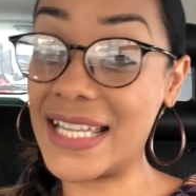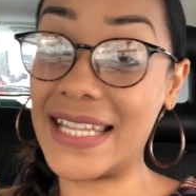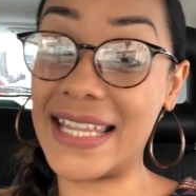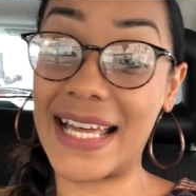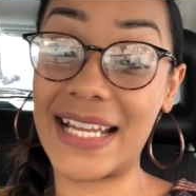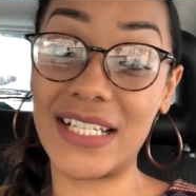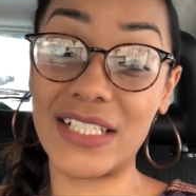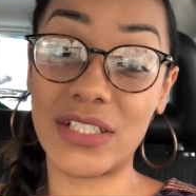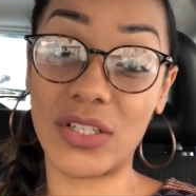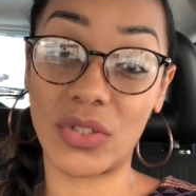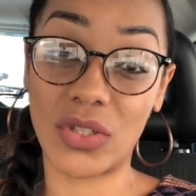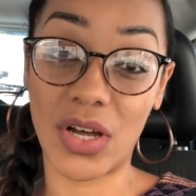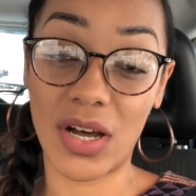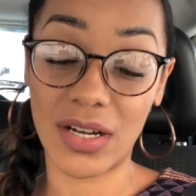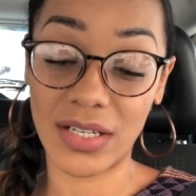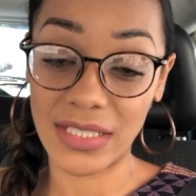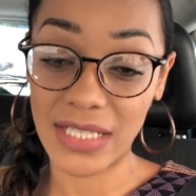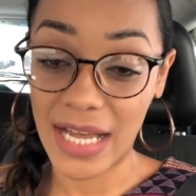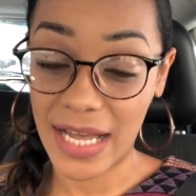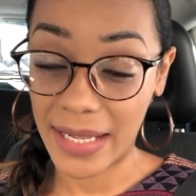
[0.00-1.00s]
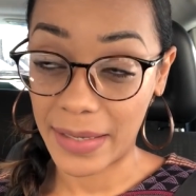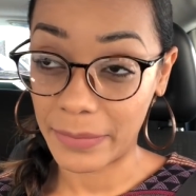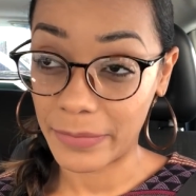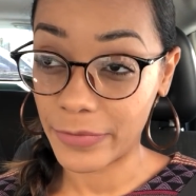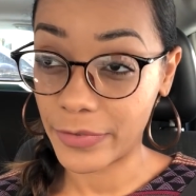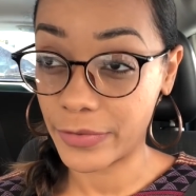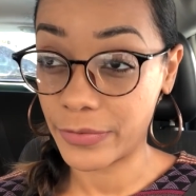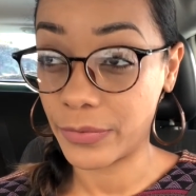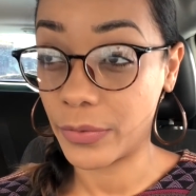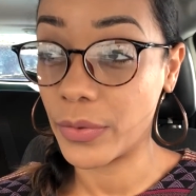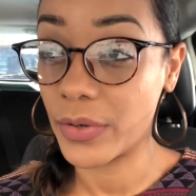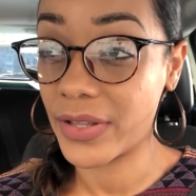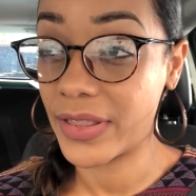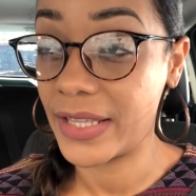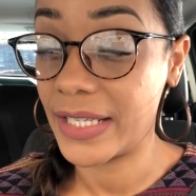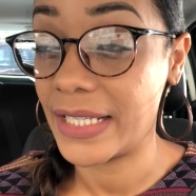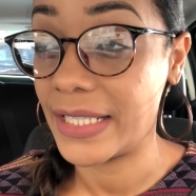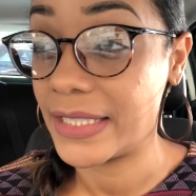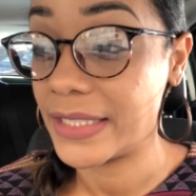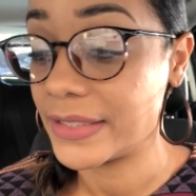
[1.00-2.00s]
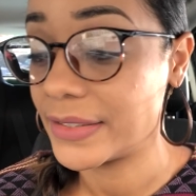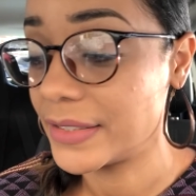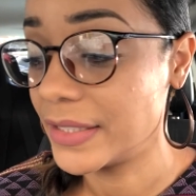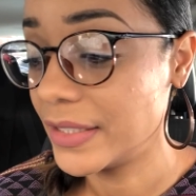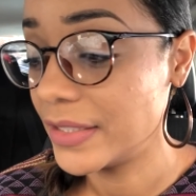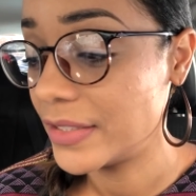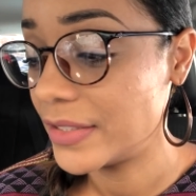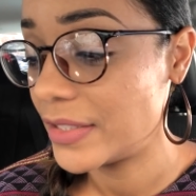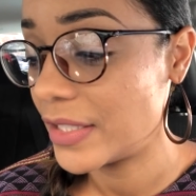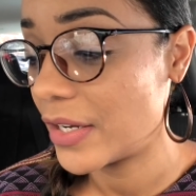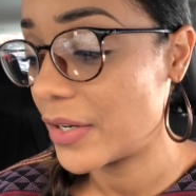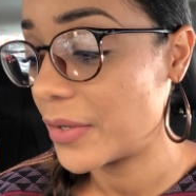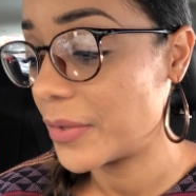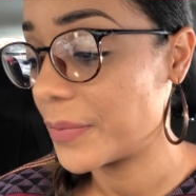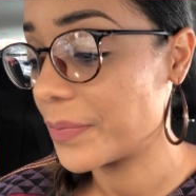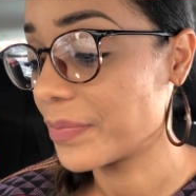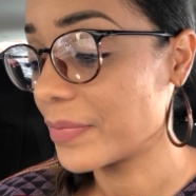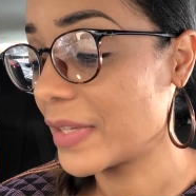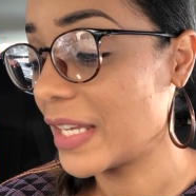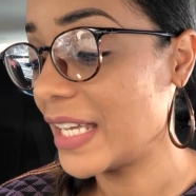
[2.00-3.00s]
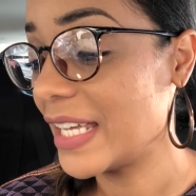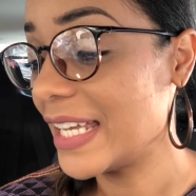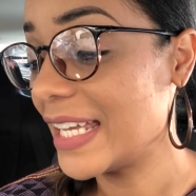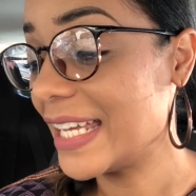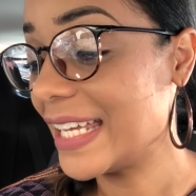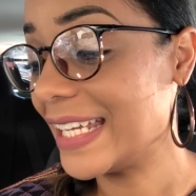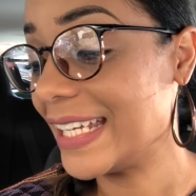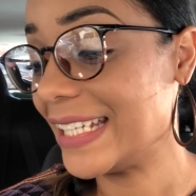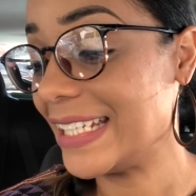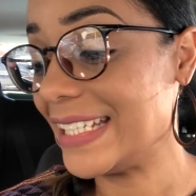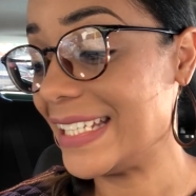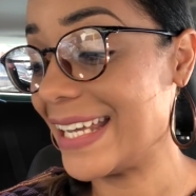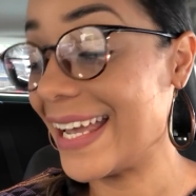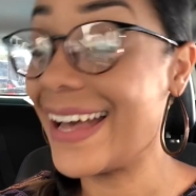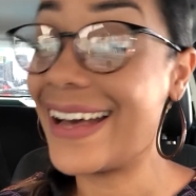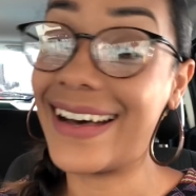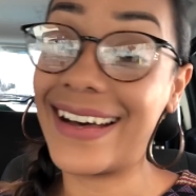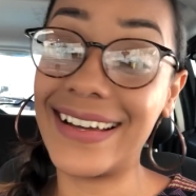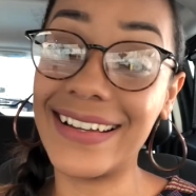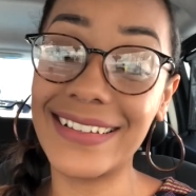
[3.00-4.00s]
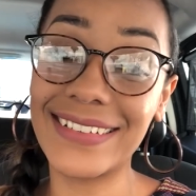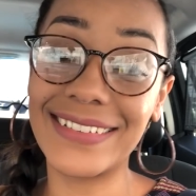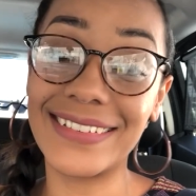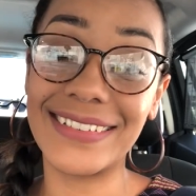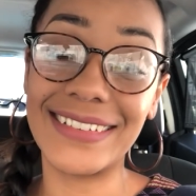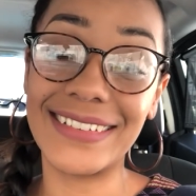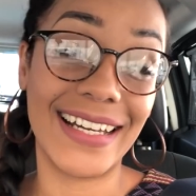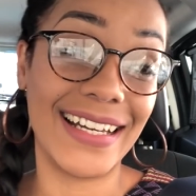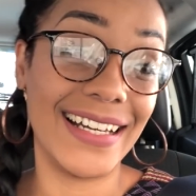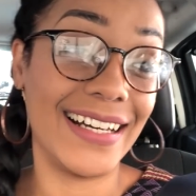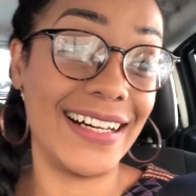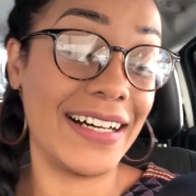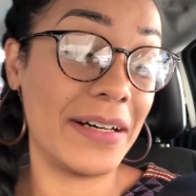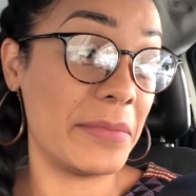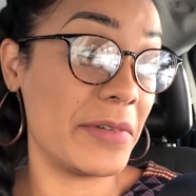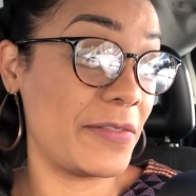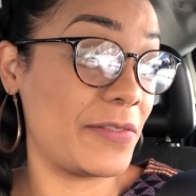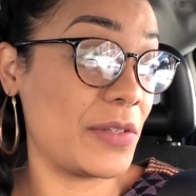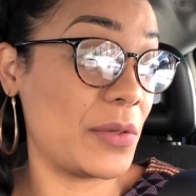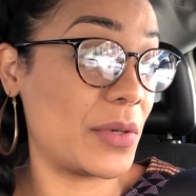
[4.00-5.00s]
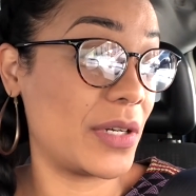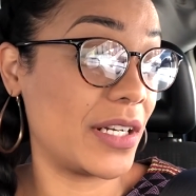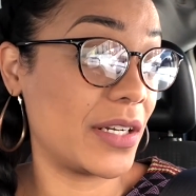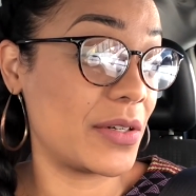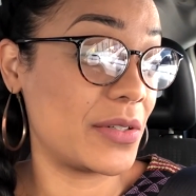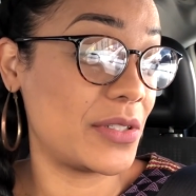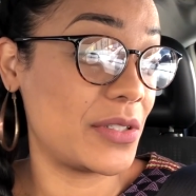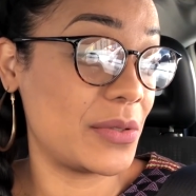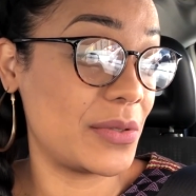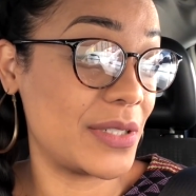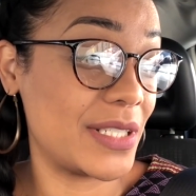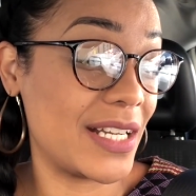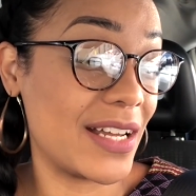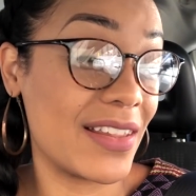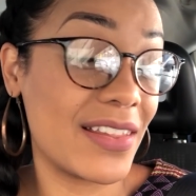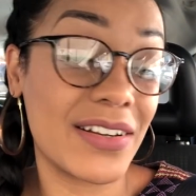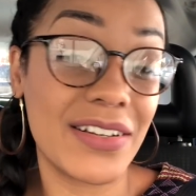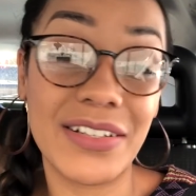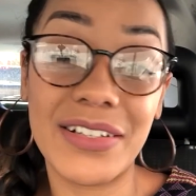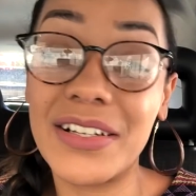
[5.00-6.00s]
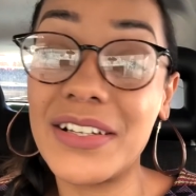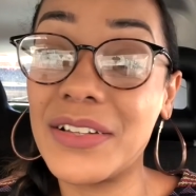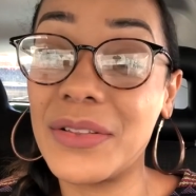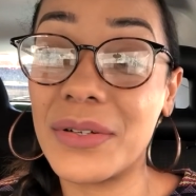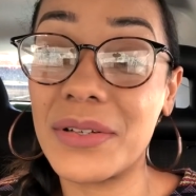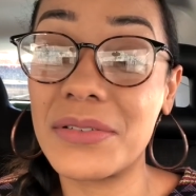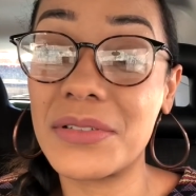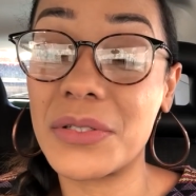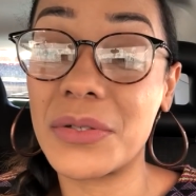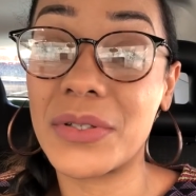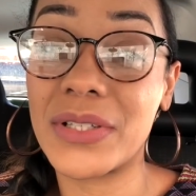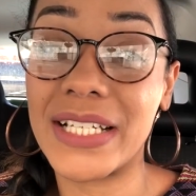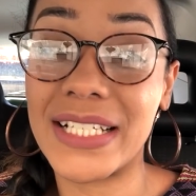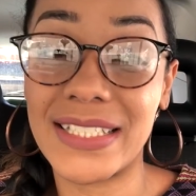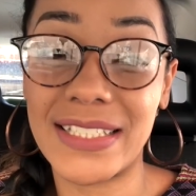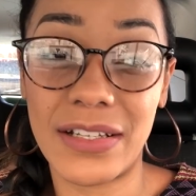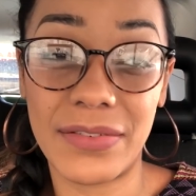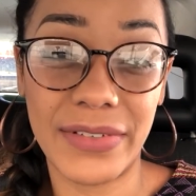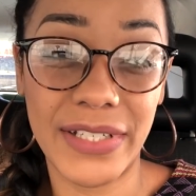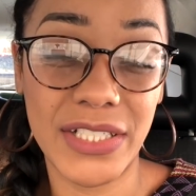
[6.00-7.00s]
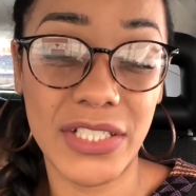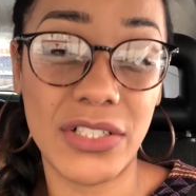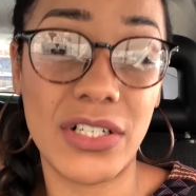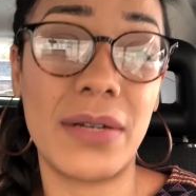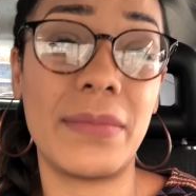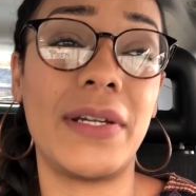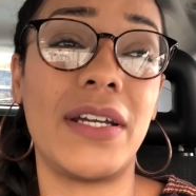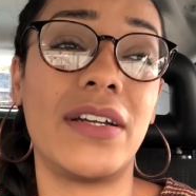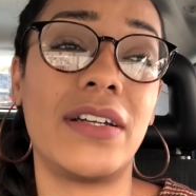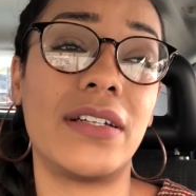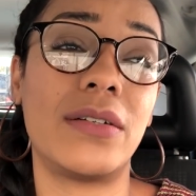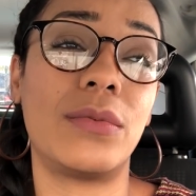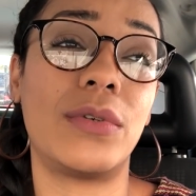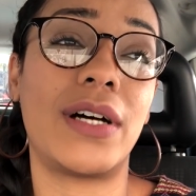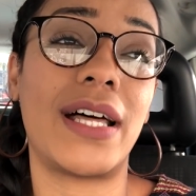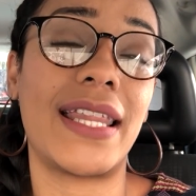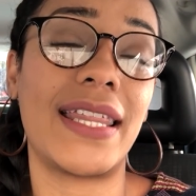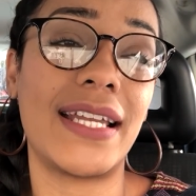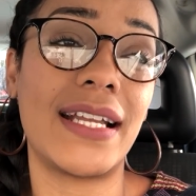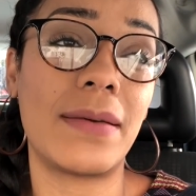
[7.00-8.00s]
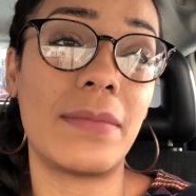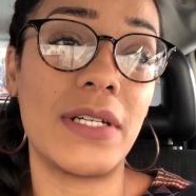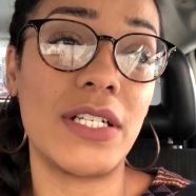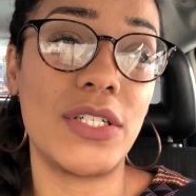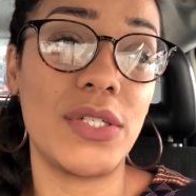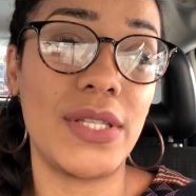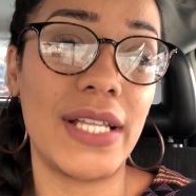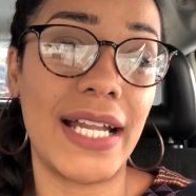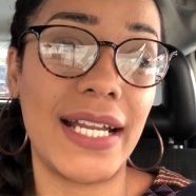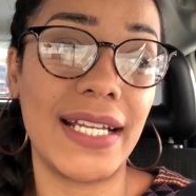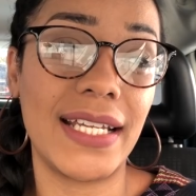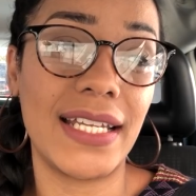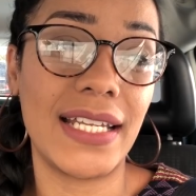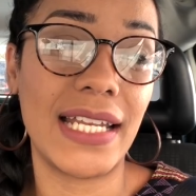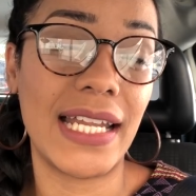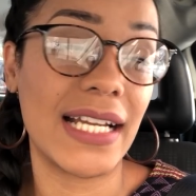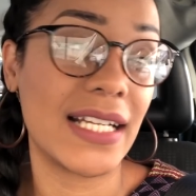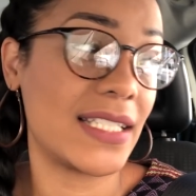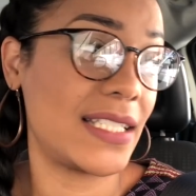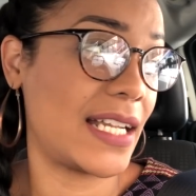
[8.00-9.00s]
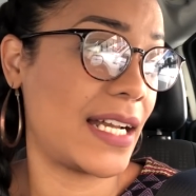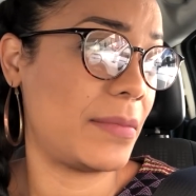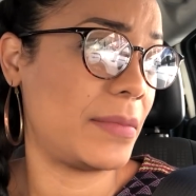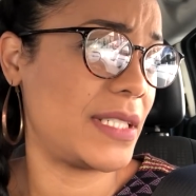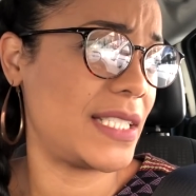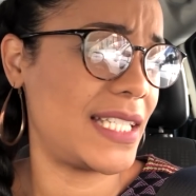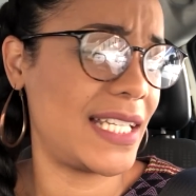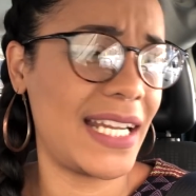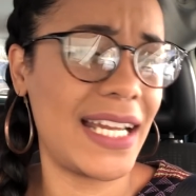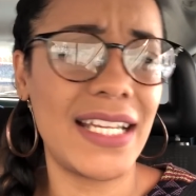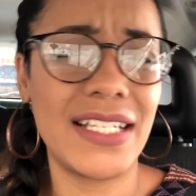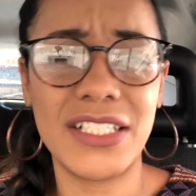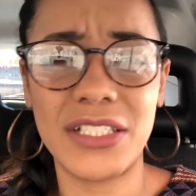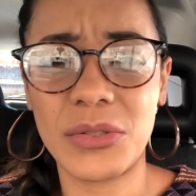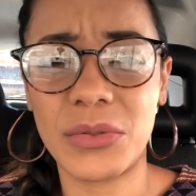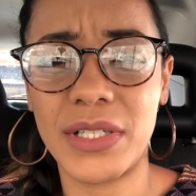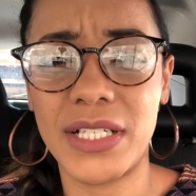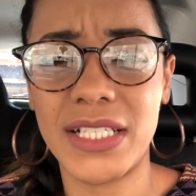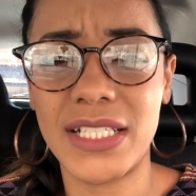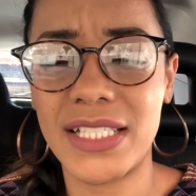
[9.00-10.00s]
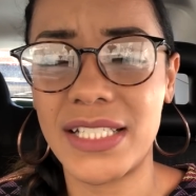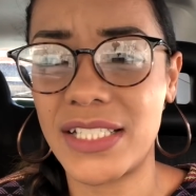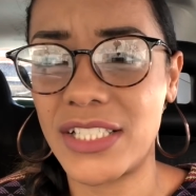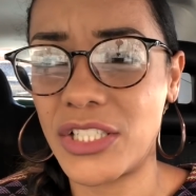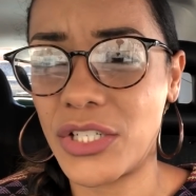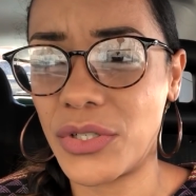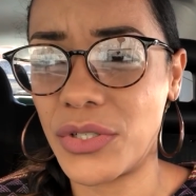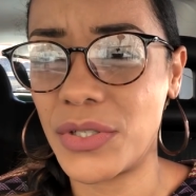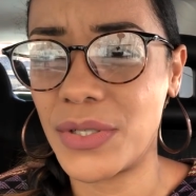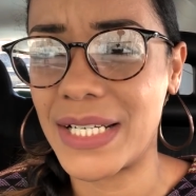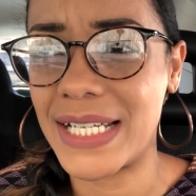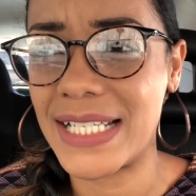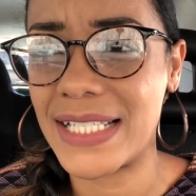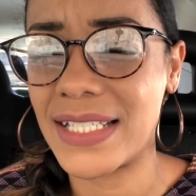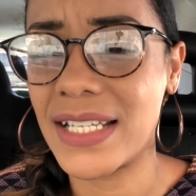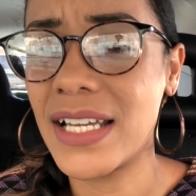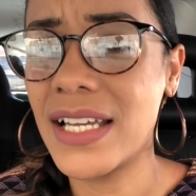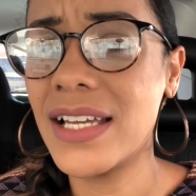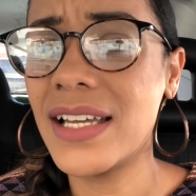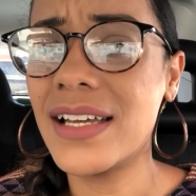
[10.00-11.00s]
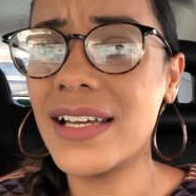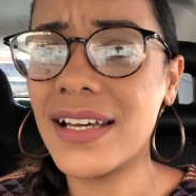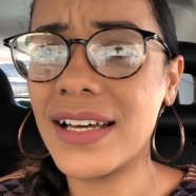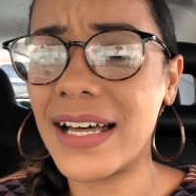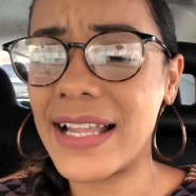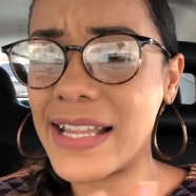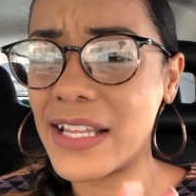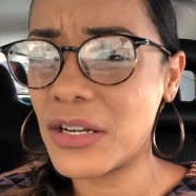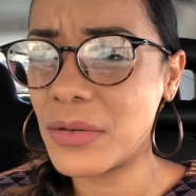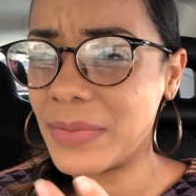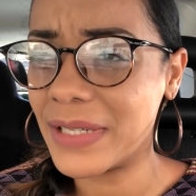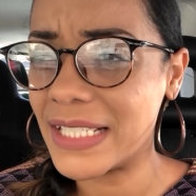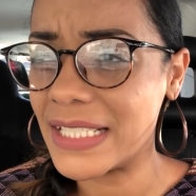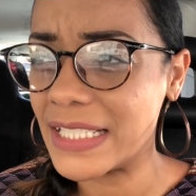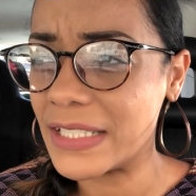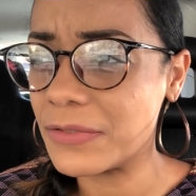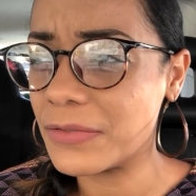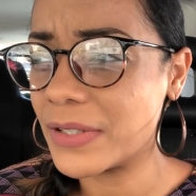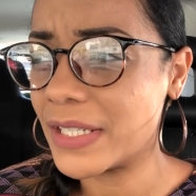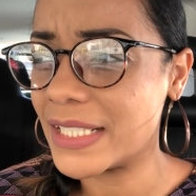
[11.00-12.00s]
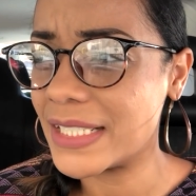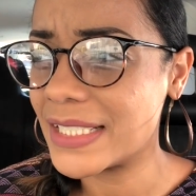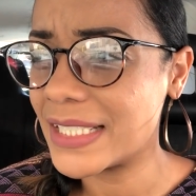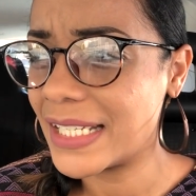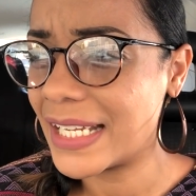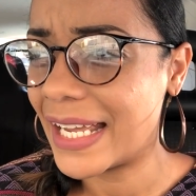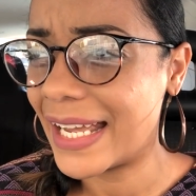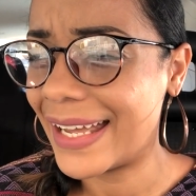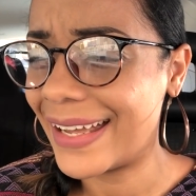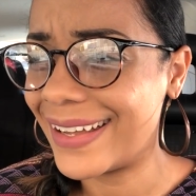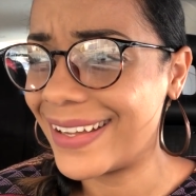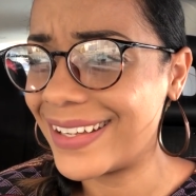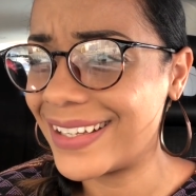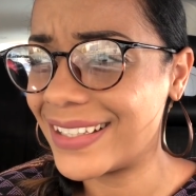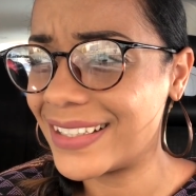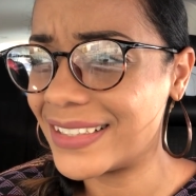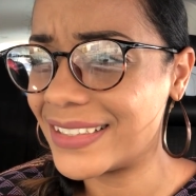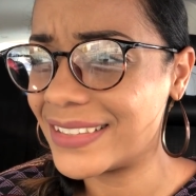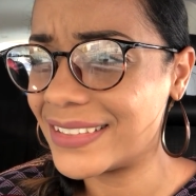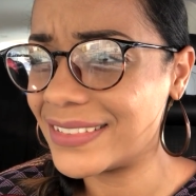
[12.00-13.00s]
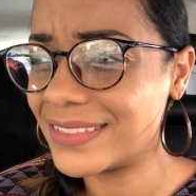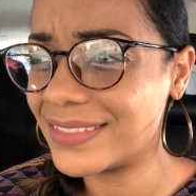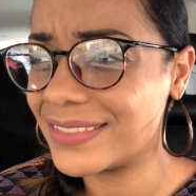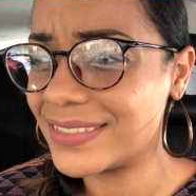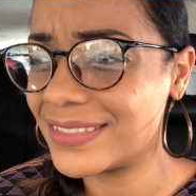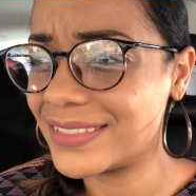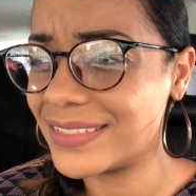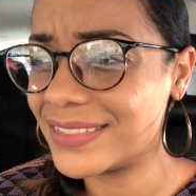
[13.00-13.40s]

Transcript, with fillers: That is a long time for four things. So yeah, um, if you want to go to another thrift store like Salvation Army or Goodwill, I think I'm going to do that again next time. But today I just wanted to show you guys a little bit different and